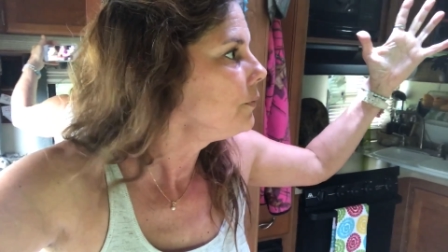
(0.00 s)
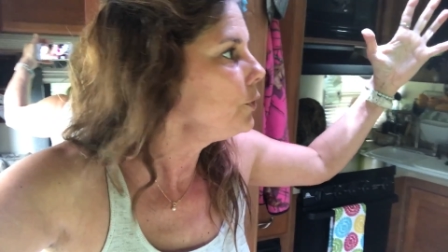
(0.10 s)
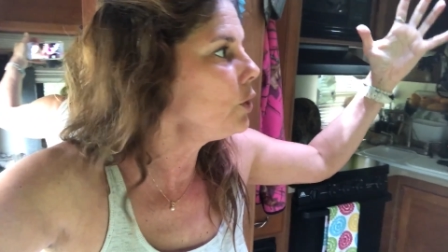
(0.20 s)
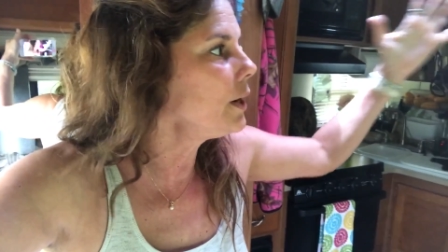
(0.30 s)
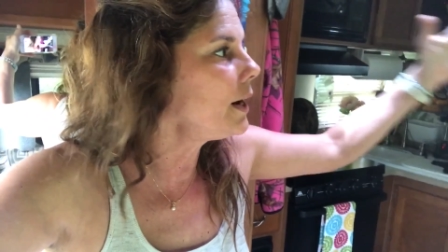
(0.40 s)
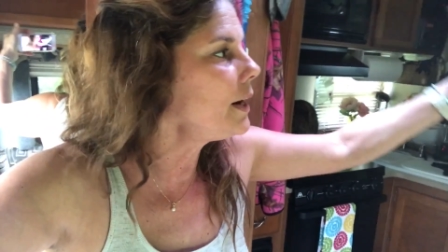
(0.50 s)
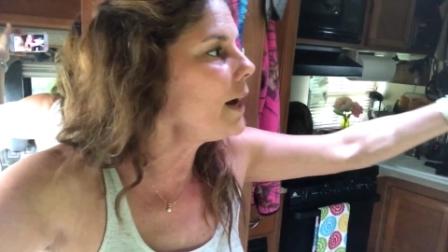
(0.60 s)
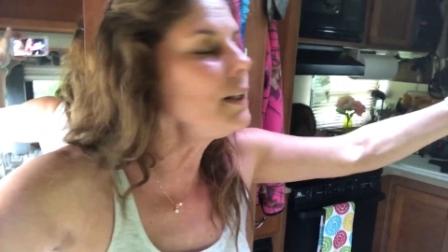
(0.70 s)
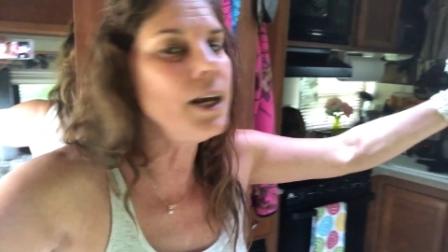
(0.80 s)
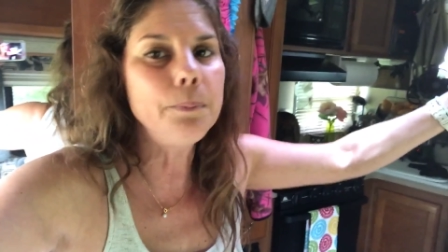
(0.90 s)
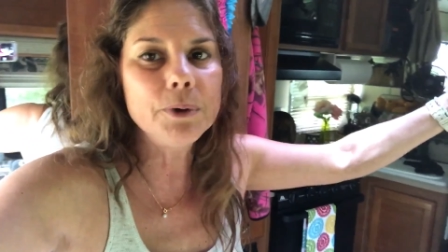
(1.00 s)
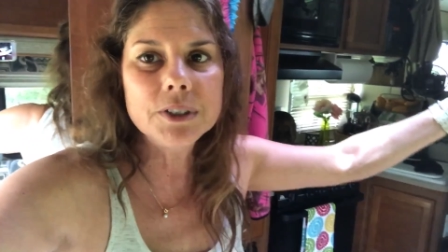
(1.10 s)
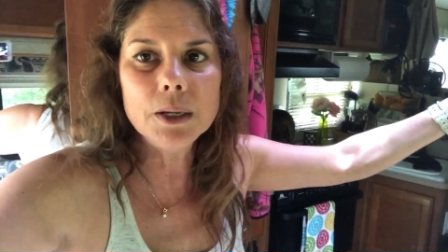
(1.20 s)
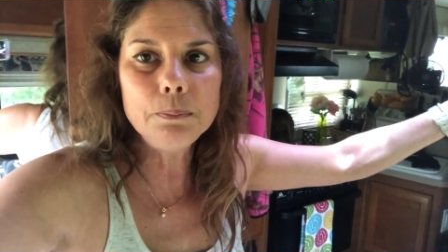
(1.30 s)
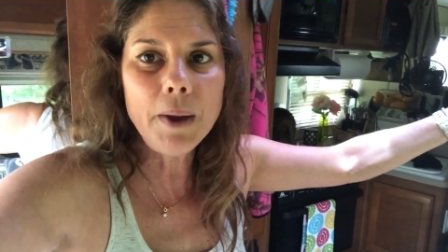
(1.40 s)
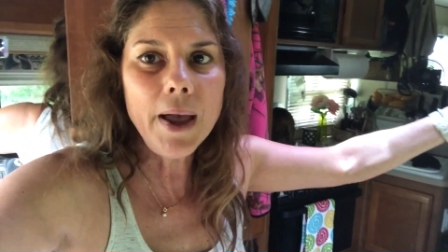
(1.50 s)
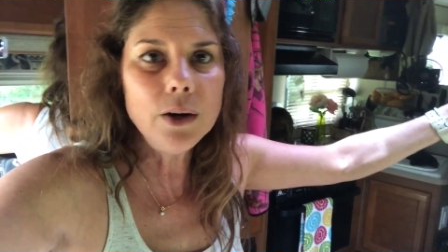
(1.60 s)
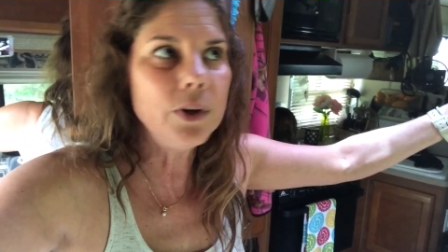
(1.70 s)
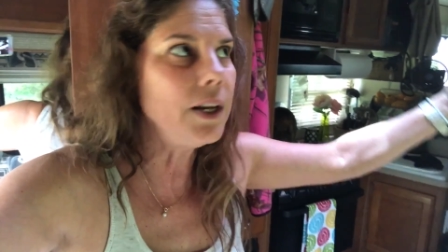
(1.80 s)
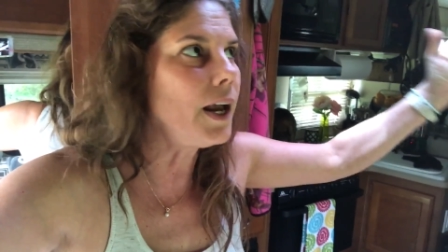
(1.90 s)
You know, got ninety-eight percent
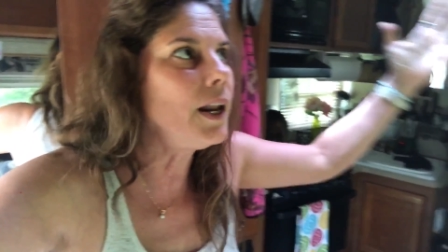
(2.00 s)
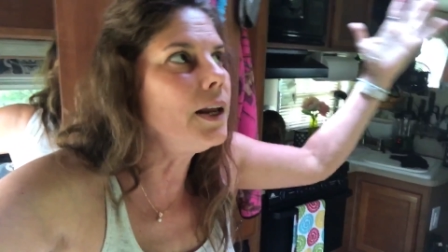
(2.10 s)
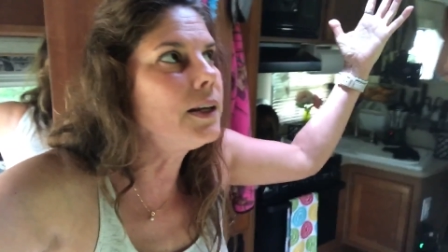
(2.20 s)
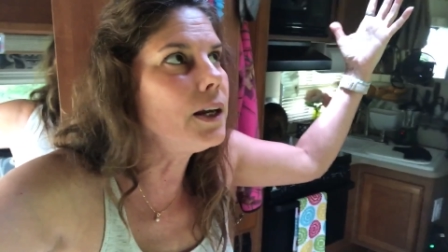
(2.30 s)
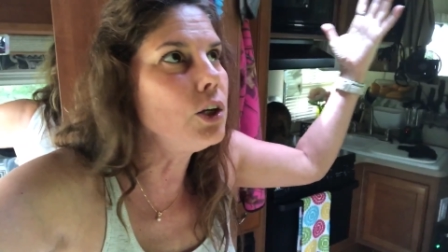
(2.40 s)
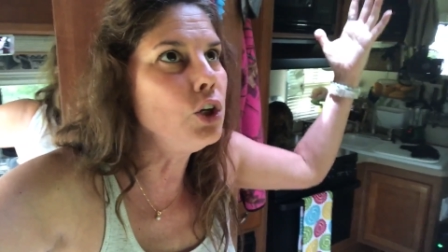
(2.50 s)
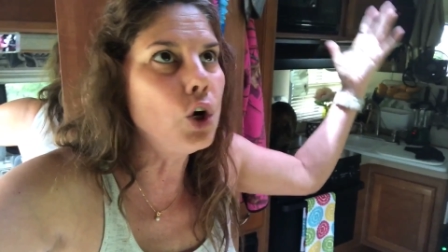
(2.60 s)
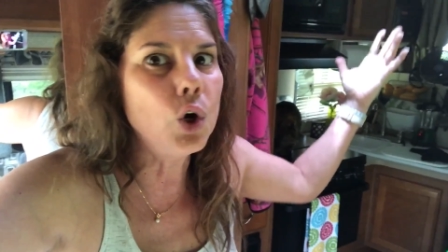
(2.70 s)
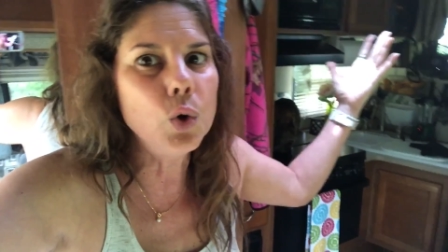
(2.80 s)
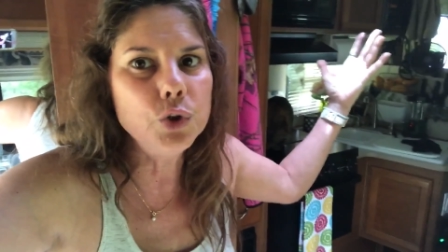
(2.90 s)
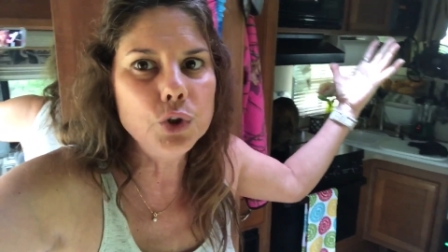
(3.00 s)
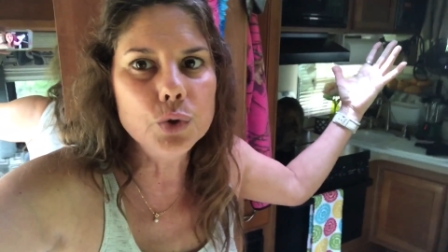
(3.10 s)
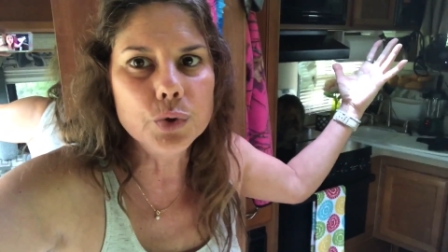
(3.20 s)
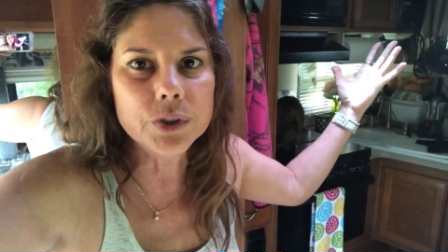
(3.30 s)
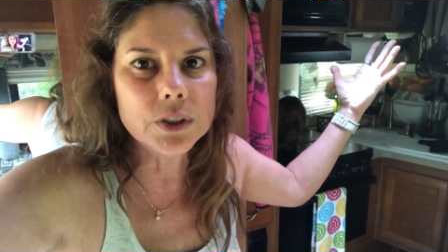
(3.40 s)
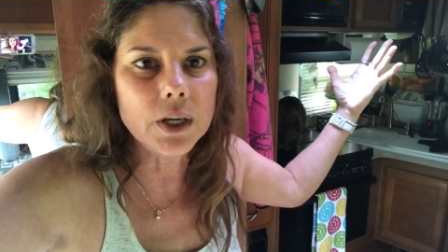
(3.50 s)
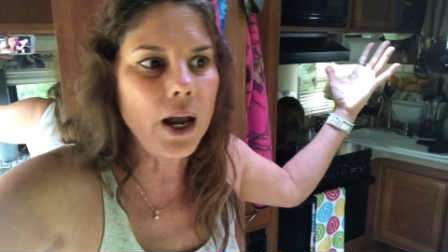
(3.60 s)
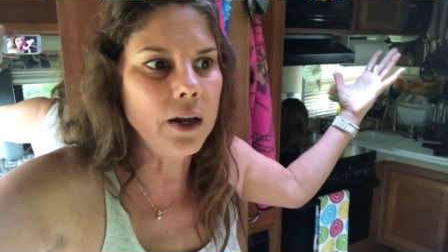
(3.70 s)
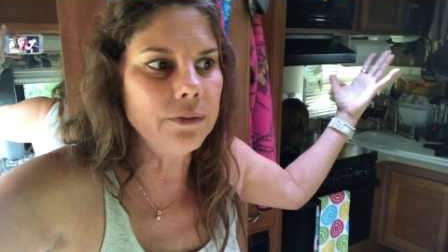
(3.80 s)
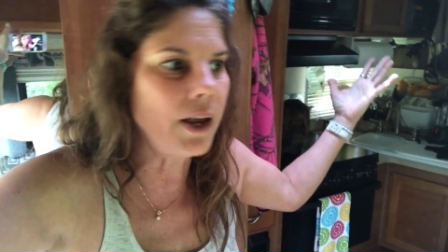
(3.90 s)
battery, and I get no use
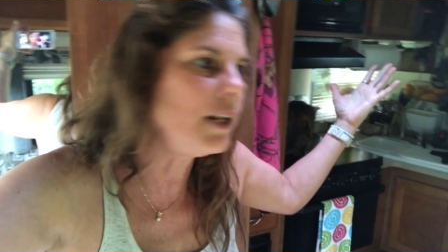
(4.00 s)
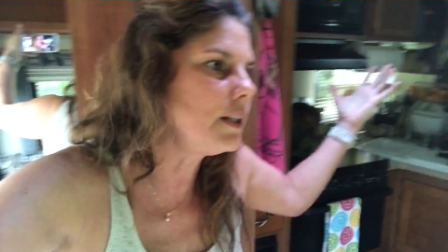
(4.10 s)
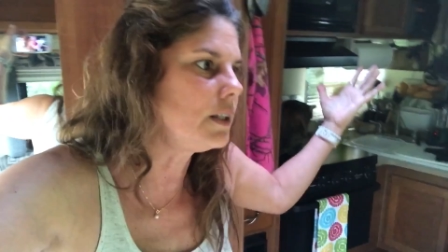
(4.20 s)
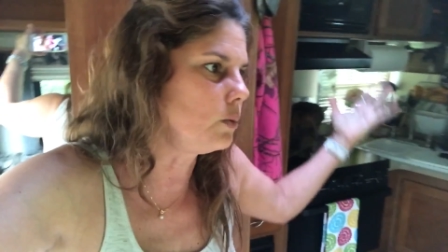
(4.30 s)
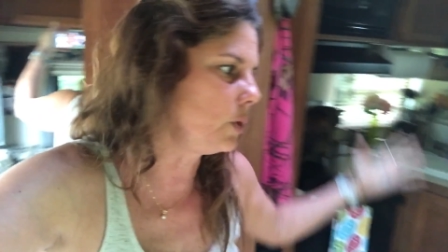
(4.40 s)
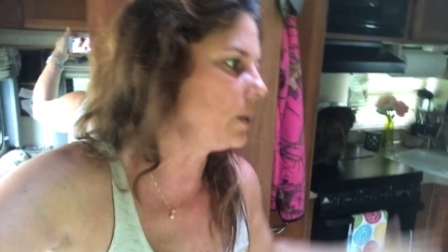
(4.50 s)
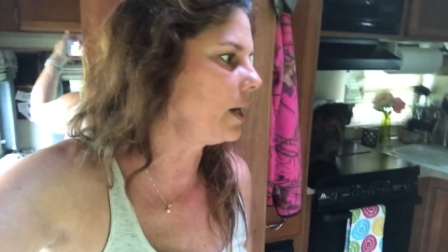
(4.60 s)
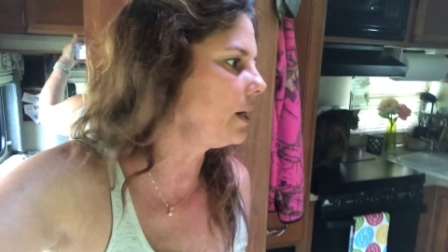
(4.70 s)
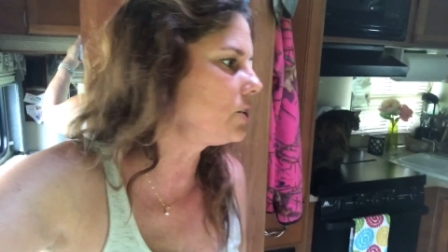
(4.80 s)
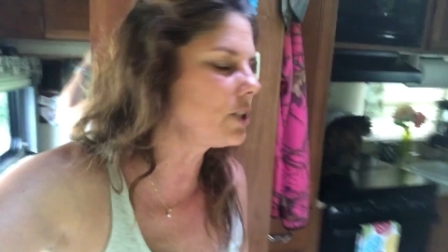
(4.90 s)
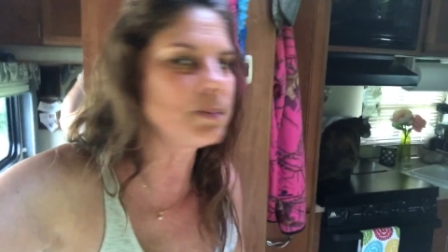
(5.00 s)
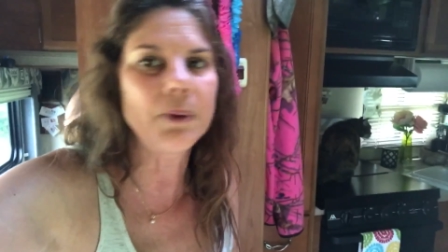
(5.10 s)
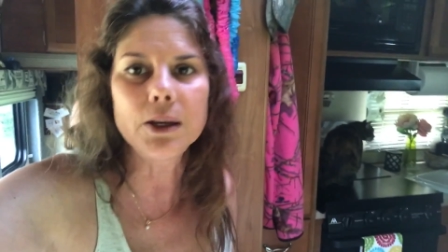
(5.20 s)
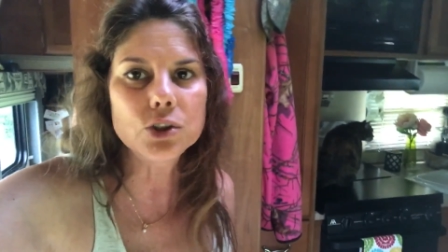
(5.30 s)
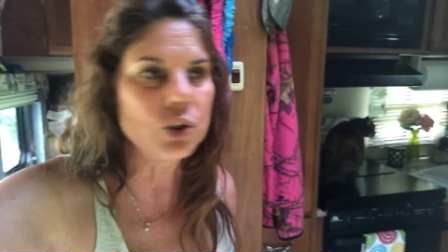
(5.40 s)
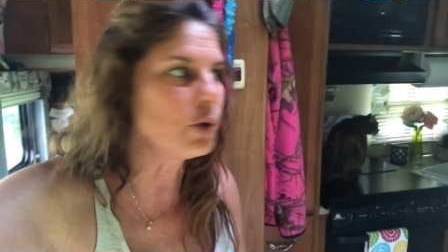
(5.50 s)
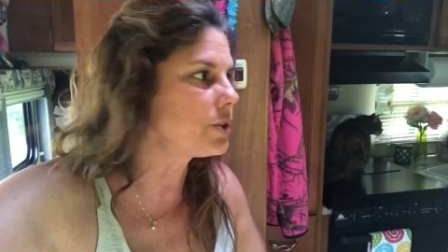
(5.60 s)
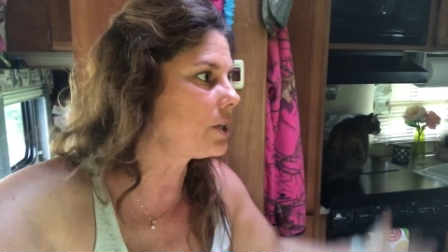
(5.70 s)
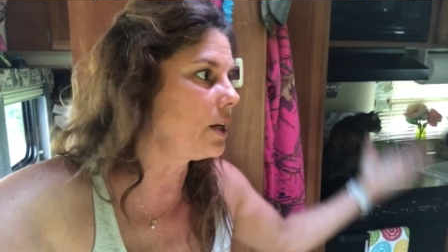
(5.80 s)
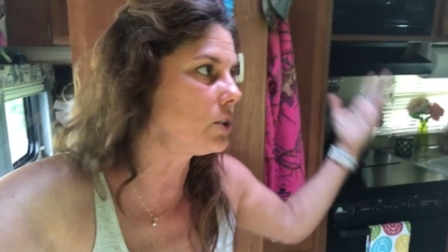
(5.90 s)
out of anything with that. It just makes no
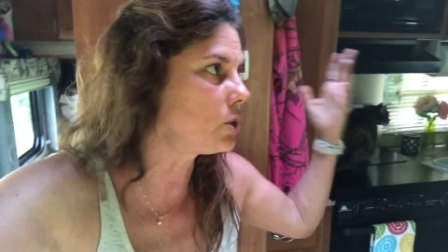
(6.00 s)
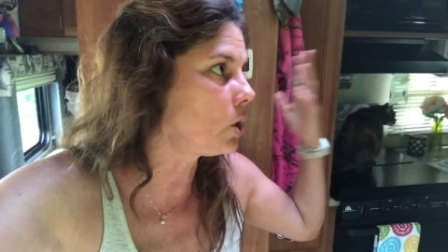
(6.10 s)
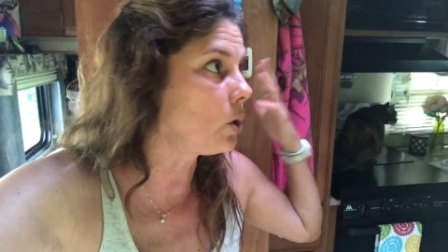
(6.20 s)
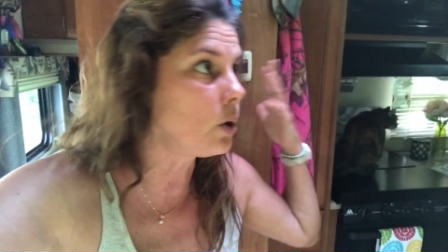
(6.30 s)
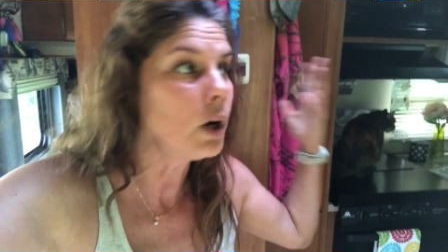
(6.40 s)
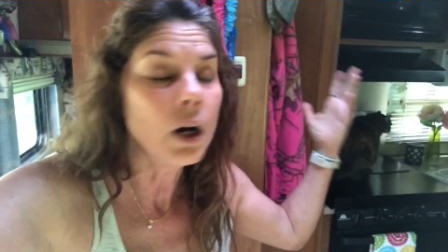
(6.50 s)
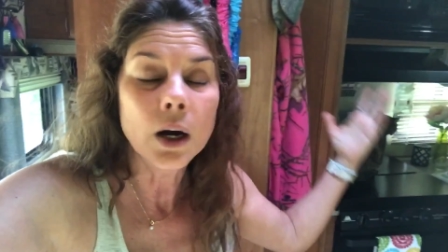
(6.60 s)
sense. So.